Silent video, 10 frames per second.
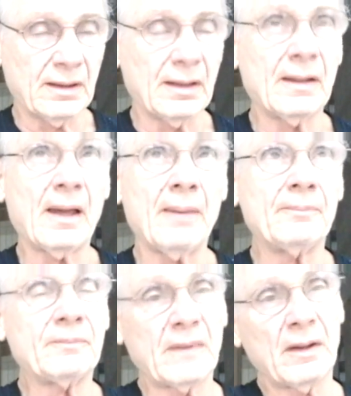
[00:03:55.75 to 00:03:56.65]
Uh, I,
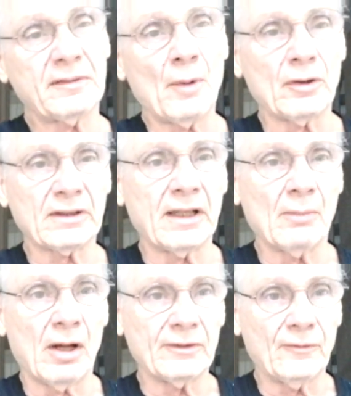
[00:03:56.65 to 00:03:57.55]
I spoke to
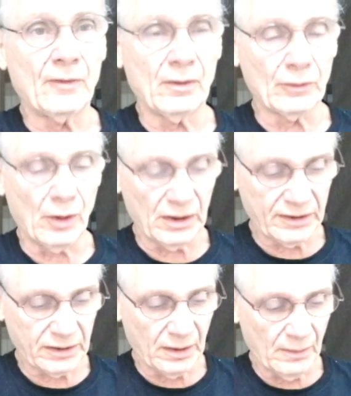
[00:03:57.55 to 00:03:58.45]
him on the phone
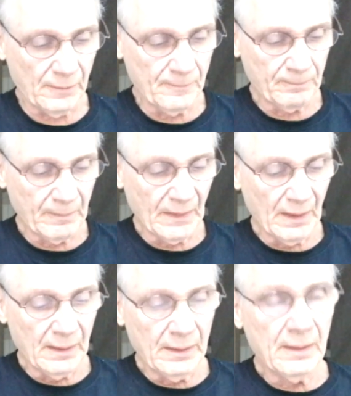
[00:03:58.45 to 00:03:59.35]
also,
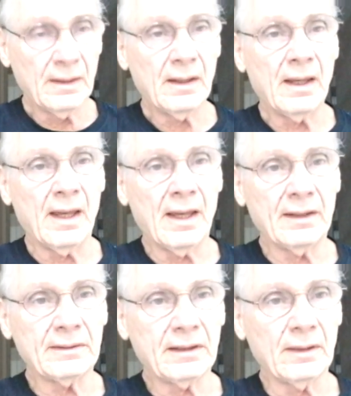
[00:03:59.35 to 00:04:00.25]

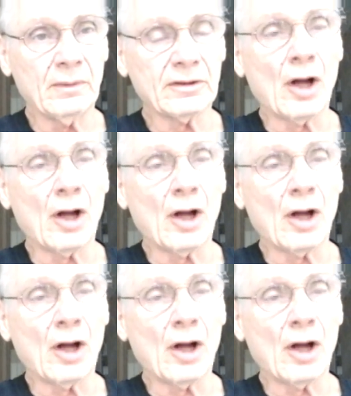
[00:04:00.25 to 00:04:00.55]
and he was